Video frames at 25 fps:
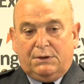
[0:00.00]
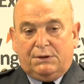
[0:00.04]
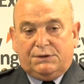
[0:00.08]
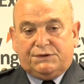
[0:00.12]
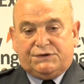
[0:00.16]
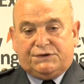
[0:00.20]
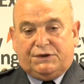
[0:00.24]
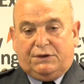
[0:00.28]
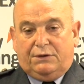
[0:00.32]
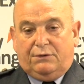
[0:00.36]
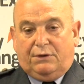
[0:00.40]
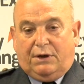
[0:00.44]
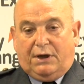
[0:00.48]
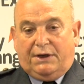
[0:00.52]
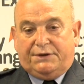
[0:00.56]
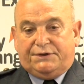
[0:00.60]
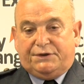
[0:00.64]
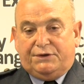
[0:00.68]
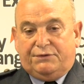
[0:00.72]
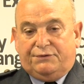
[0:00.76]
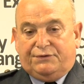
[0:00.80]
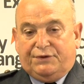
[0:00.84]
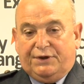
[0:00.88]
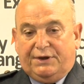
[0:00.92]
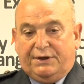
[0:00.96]
So I
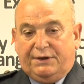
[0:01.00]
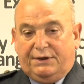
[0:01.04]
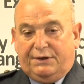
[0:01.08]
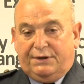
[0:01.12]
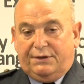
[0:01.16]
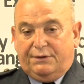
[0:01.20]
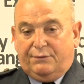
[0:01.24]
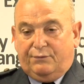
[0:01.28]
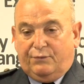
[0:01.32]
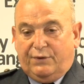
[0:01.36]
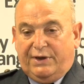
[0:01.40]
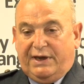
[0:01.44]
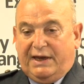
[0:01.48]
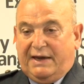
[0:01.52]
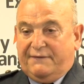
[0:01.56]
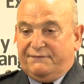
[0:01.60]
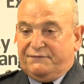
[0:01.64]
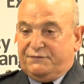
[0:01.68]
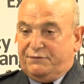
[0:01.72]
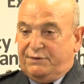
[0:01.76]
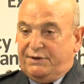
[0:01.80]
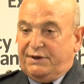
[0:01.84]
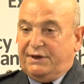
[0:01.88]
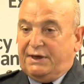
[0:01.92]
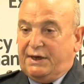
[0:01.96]
do think we have
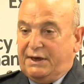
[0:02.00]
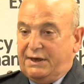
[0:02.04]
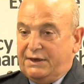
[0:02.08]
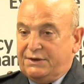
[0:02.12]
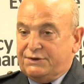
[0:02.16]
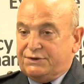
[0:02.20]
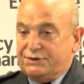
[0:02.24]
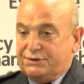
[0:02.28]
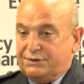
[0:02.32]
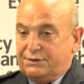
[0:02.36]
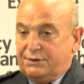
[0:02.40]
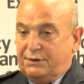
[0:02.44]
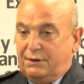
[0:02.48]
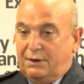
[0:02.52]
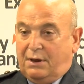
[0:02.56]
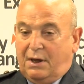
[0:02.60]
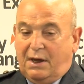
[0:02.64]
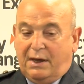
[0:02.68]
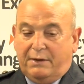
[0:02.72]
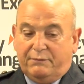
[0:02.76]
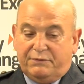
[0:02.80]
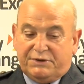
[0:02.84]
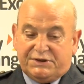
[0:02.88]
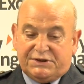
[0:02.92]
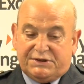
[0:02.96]
to engage.
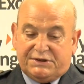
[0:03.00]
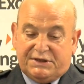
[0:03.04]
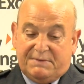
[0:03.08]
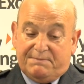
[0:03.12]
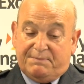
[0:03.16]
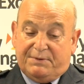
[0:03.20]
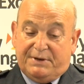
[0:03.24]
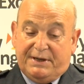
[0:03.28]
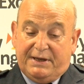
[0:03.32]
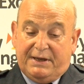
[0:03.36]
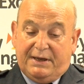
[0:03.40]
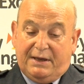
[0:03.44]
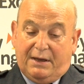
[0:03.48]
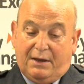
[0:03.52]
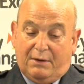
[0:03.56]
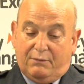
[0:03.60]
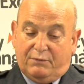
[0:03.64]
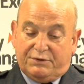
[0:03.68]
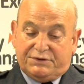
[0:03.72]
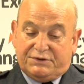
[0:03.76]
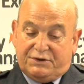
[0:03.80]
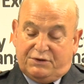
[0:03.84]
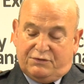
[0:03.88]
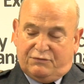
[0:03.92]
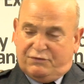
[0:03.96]
I
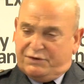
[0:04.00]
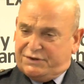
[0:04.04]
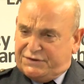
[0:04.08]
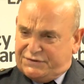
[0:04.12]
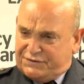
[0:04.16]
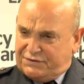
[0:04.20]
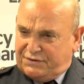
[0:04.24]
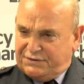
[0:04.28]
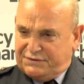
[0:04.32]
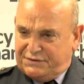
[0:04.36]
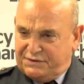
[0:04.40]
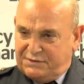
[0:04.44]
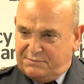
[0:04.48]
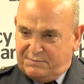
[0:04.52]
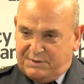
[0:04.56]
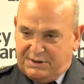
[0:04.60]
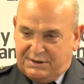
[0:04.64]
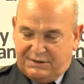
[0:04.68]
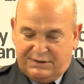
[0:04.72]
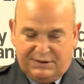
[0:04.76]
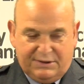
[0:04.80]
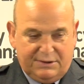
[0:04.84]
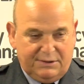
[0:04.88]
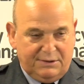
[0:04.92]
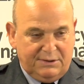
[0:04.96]
wasn't criticising the
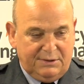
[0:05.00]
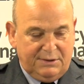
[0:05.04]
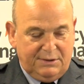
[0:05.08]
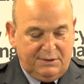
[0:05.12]
media.